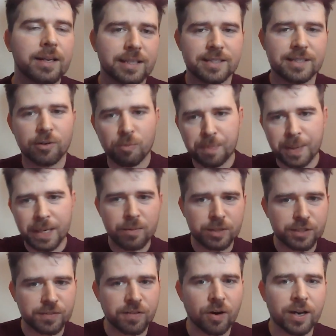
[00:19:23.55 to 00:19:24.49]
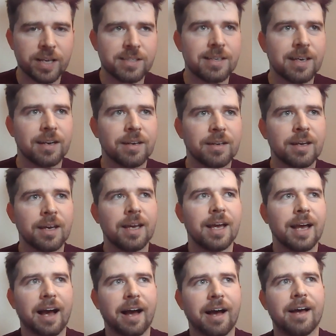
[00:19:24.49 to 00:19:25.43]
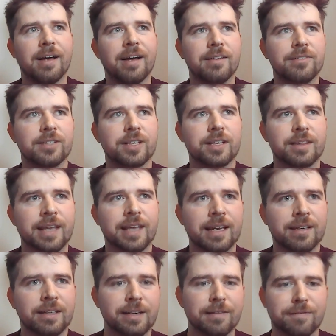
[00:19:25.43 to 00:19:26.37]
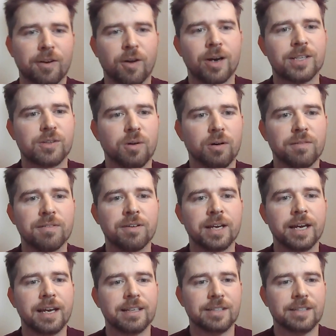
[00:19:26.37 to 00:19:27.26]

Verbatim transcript: there's a little bee which flies in and then it flies off.